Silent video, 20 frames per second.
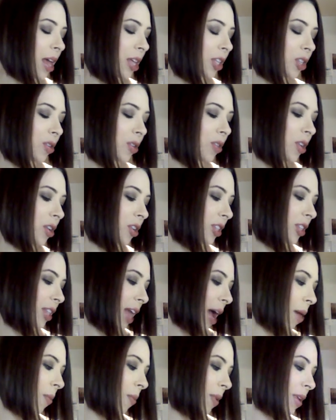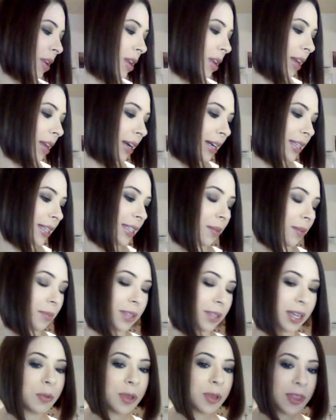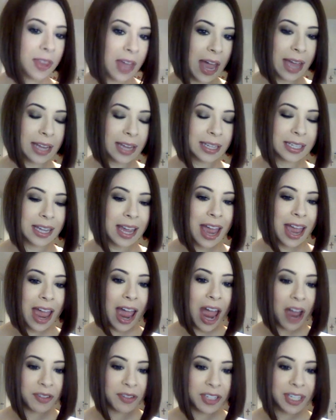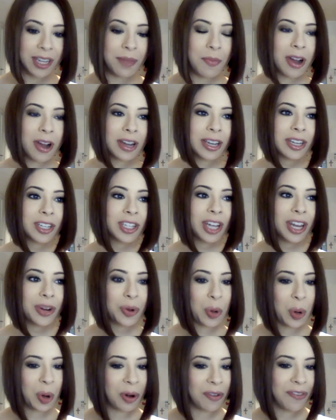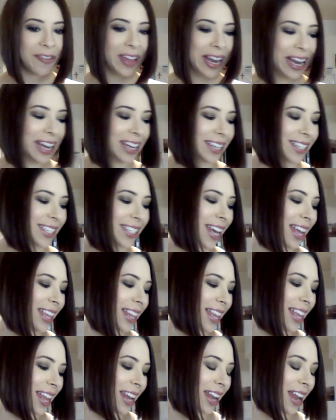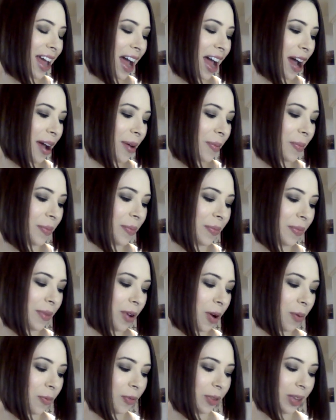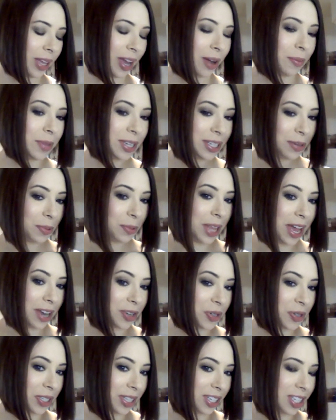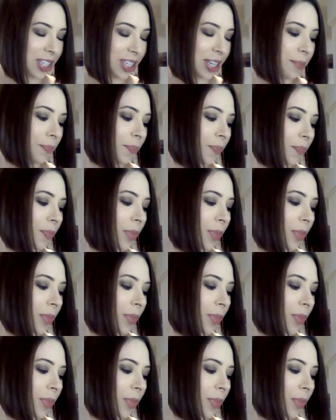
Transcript: So there's that one. Like I said, I'm done with that. Have to get Mockingjay in order to finish, and then um, hopefully I'll be done with that trilogy.